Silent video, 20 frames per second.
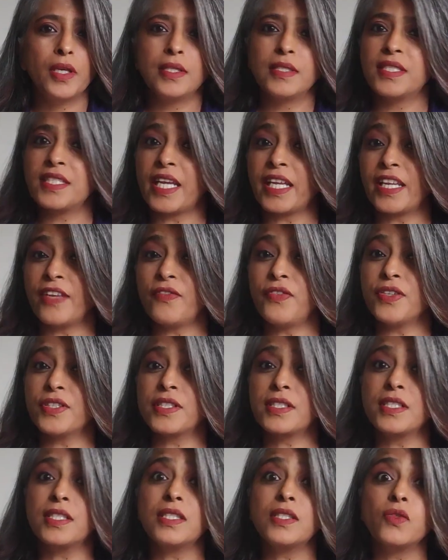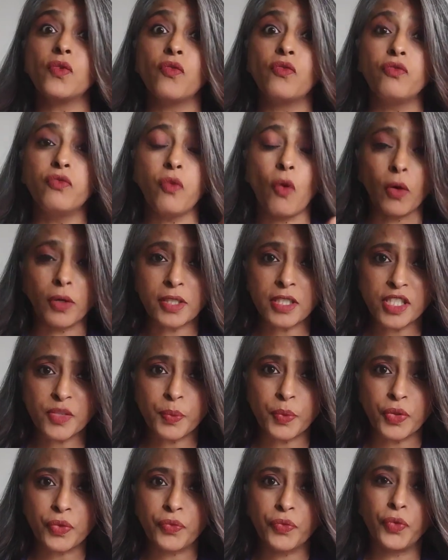Starting first is, what is
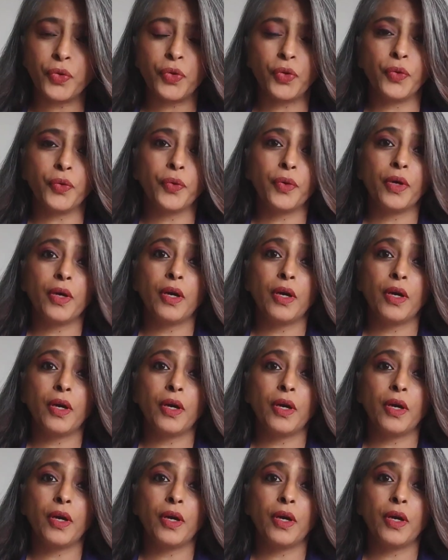portfolio?